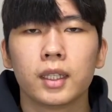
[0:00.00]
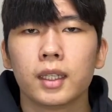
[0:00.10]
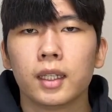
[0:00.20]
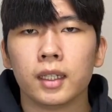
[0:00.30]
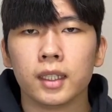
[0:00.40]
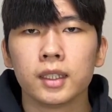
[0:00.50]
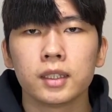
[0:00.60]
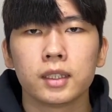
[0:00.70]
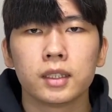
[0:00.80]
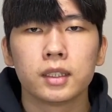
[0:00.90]
Le,
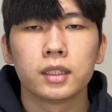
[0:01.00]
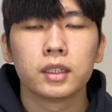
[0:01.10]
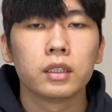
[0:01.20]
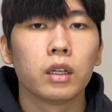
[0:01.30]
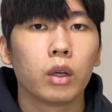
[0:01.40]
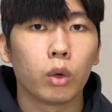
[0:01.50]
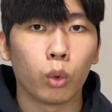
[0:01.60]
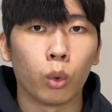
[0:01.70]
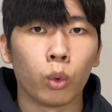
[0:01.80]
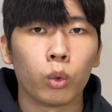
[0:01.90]

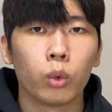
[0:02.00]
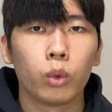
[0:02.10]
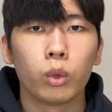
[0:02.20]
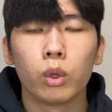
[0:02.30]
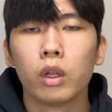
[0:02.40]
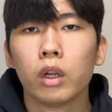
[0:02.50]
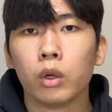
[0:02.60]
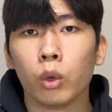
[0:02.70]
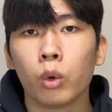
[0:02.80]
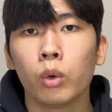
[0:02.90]
o,
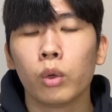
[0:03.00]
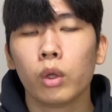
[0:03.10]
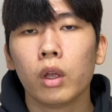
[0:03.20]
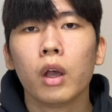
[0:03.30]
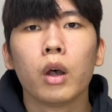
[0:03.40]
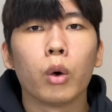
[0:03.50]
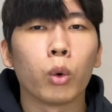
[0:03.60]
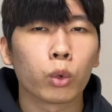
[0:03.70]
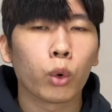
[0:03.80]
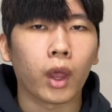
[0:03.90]
lo,
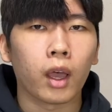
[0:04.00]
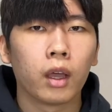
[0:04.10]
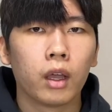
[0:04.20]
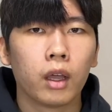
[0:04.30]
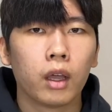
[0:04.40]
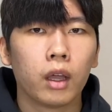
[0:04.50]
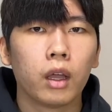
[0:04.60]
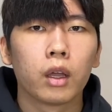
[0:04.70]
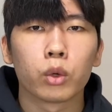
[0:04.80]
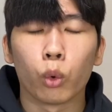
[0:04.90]
aurora,
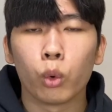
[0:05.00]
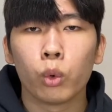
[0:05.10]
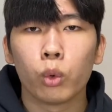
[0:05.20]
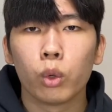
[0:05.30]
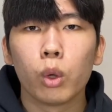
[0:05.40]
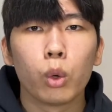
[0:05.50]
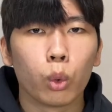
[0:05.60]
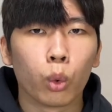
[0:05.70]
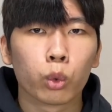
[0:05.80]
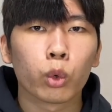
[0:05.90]
lo,
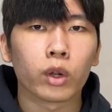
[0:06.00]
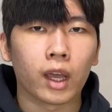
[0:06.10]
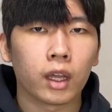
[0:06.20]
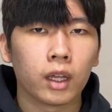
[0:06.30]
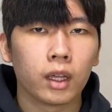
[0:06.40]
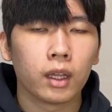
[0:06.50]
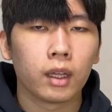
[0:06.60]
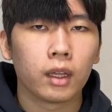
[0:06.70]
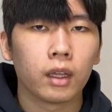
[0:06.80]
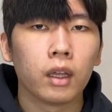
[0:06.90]
aurora,
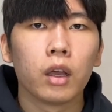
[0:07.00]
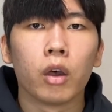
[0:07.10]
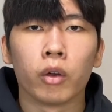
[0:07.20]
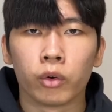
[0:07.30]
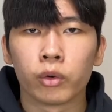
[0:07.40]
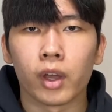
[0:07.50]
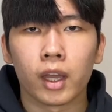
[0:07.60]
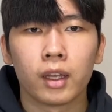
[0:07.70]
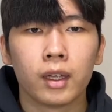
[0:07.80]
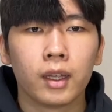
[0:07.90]
aurora.
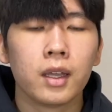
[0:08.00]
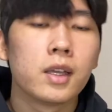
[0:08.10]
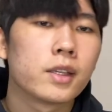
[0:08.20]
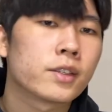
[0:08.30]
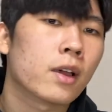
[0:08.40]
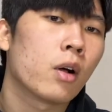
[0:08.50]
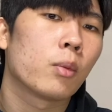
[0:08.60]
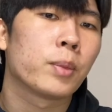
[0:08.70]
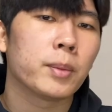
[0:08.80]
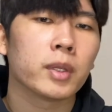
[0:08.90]
So
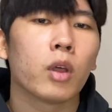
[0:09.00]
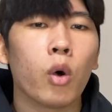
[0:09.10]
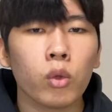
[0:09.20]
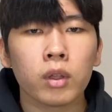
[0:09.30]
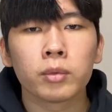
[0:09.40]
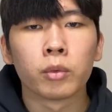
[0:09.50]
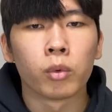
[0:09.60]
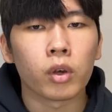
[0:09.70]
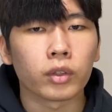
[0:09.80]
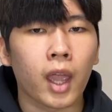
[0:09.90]
people all over the
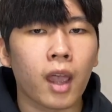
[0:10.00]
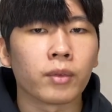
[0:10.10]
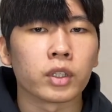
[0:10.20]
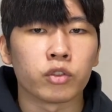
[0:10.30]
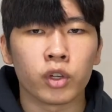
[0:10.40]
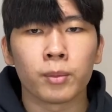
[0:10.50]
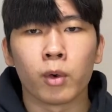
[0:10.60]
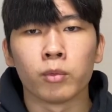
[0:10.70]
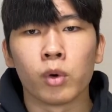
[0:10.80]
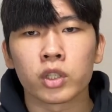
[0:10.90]
world have a dream of
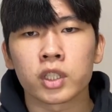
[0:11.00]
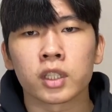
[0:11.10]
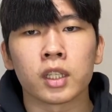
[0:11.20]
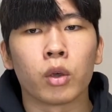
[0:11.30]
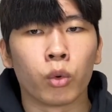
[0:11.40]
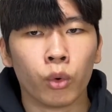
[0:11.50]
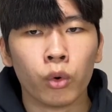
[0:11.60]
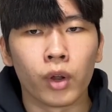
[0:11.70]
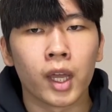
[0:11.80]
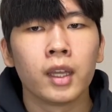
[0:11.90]
watching the
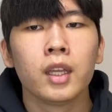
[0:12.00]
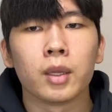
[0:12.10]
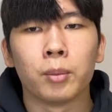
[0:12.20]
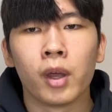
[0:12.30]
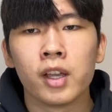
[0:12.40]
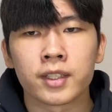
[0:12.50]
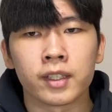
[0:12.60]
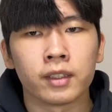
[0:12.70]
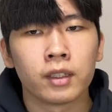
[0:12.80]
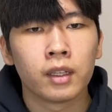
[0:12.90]
aurora in person.
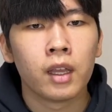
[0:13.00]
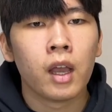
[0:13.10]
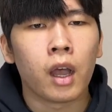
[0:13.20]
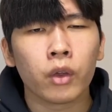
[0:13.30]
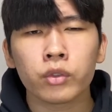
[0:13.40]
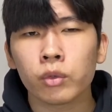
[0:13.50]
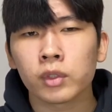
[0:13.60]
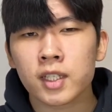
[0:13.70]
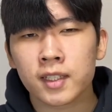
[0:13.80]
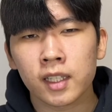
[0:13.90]
I also want to
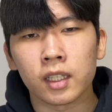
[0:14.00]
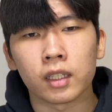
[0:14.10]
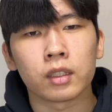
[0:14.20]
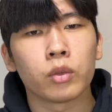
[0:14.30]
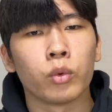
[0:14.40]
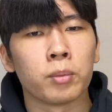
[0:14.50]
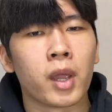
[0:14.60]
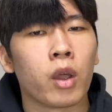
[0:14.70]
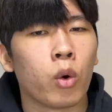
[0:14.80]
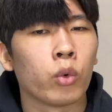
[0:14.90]
see it with my
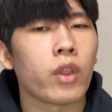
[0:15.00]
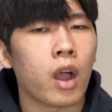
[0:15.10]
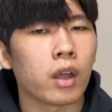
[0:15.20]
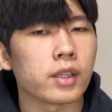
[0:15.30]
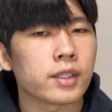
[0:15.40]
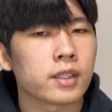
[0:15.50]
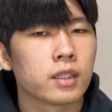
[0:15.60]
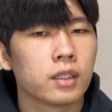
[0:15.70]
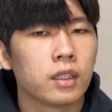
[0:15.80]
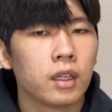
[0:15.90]
own eyes.
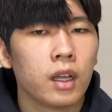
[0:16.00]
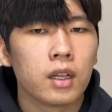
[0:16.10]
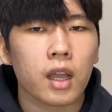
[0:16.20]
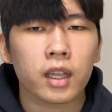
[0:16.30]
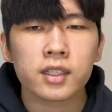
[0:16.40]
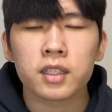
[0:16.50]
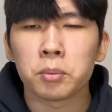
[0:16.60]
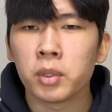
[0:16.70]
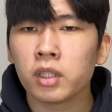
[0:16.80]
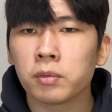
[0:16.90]
I can see
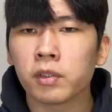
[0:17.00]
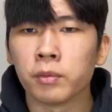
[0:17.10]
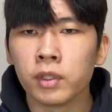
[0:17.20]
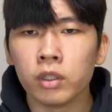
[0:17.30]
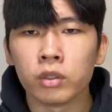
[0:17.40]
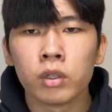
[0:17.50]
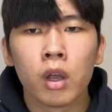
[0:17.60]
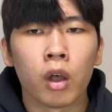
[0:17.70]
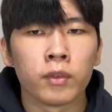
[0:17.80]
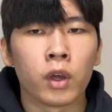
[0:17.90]
beautiful view
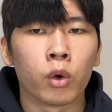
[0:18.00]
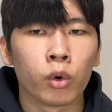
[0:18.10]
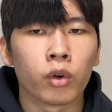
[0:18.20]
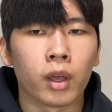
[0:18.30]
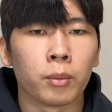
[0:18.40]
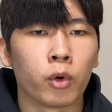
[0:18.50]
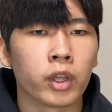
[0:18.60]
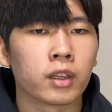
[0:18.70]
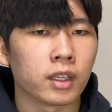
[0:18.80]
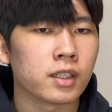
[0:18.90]
of aurora
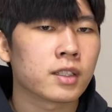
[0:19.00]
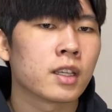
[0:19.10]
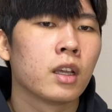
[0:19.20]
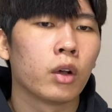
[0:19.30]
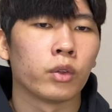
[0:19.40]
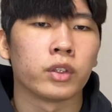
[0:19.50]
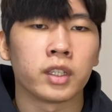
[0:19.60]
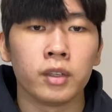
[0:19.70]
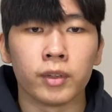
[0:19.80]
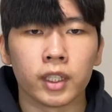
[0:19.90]
borealis on
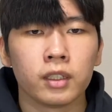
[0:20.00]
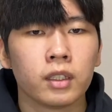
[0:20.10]
TV.